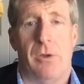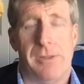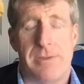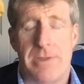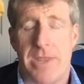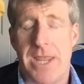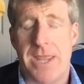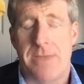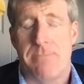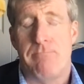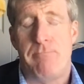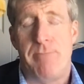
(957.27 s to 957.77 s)

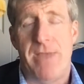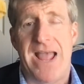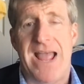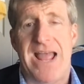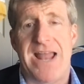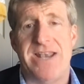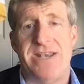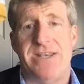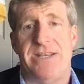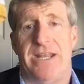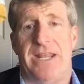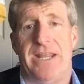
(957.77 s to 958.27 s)

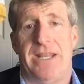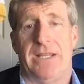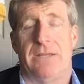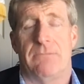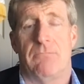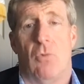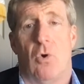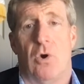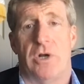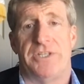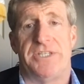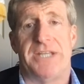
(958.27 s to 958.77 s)
impending
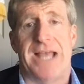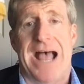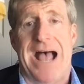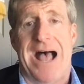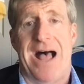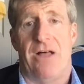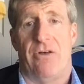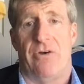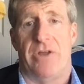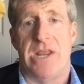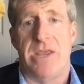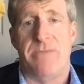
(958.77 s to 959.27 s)

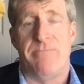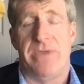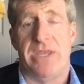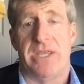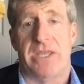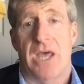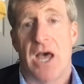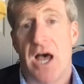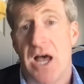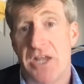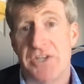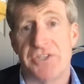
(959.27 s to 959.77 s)
mortality
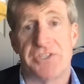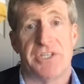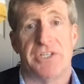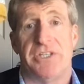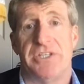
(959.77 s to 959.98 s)
because the